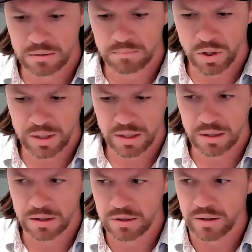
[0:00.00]

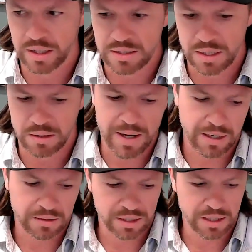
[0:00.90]
marketing that creates
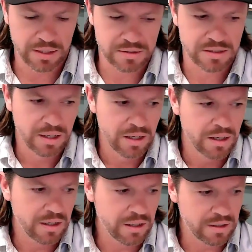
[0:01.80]
inbound leads,
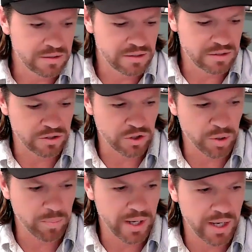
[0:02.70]
it's just
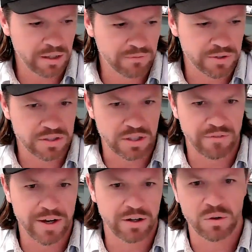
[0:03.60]
you're paying for
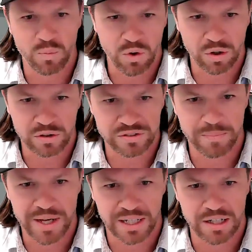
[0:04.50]
stuff out in the world to
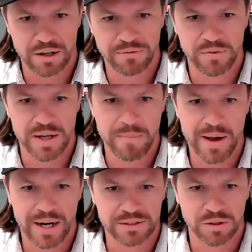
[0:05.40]
make enough of an
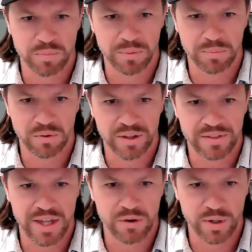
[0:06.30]
impact on people
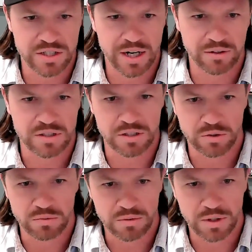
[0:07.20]
that they reach out to
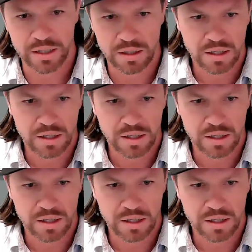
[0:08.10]
you, right?